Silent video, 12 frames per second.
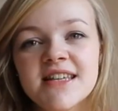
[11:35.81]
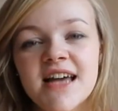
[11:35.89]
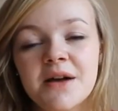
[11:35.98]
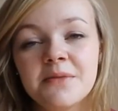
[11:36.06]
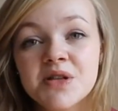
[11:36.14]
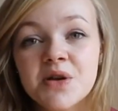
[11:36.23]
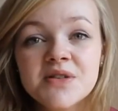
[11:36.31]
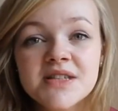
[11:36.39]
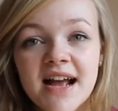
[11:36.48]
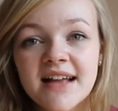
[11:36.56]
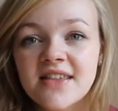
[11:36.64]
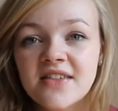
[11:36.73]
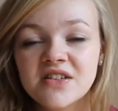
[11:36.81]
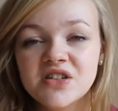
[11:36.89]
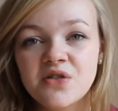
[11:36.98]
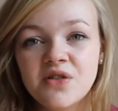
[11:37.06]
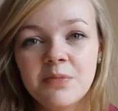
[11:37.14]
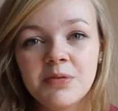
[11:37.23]
and I'm so sad that they
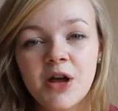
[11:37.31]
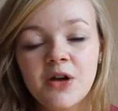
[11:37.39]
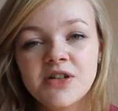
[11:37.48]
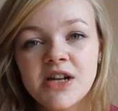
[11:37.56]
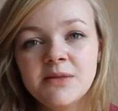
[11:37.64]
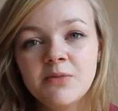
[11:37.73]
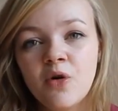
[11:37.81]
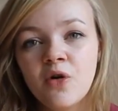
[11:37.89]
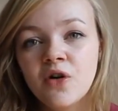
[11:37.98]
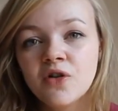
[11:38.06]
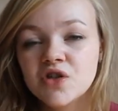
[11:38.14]
don't upload anymore.